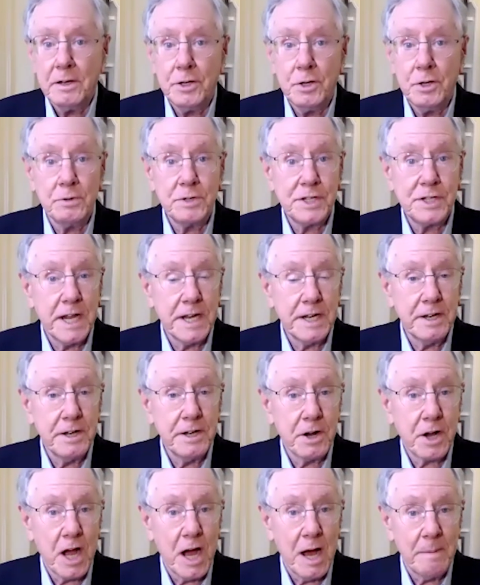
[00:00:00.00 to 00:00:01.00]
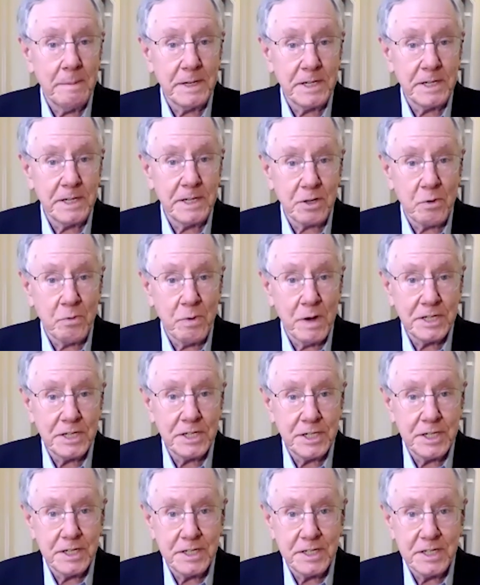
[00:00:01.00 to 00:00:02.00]
Do send in your comments and
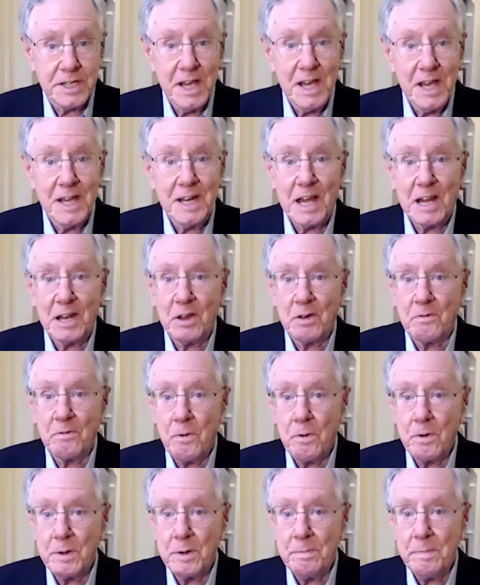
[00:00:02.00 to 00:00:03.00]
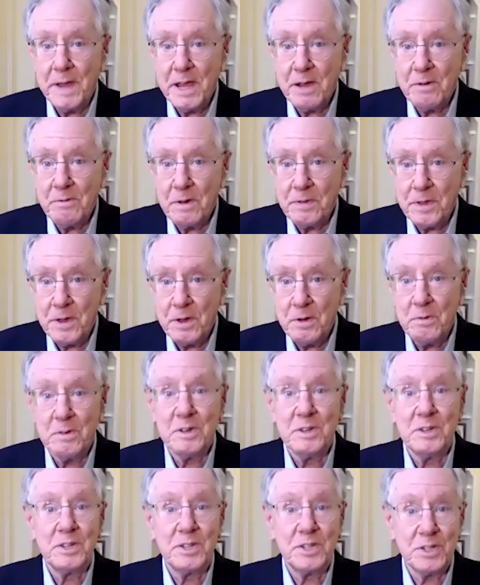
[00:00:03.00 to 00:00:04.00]
questions. I look forward to being with you
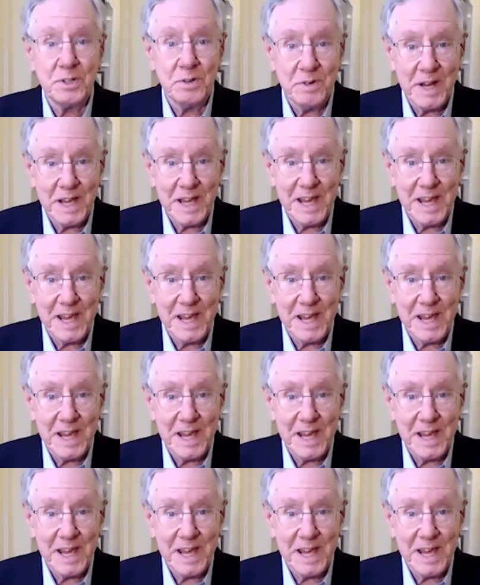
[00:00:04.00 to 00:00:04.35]
soon